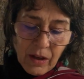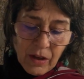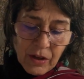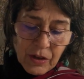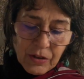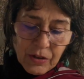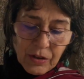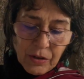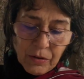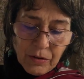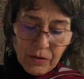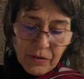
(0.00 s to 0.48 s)

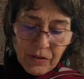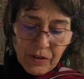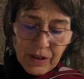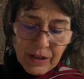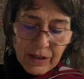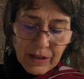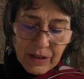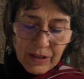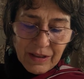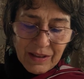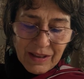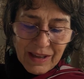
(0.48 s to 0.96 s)
So
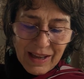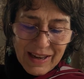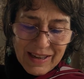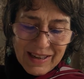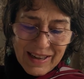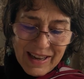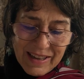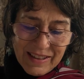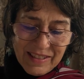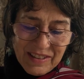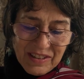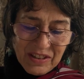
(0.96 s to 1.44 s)
I
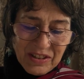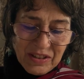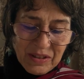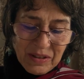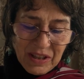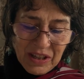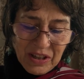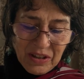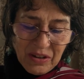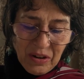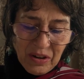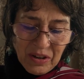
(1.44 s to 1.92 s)
like this.
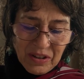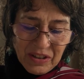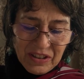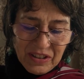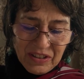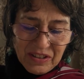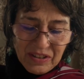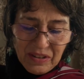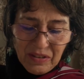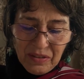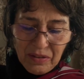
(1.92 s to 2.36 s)
They call it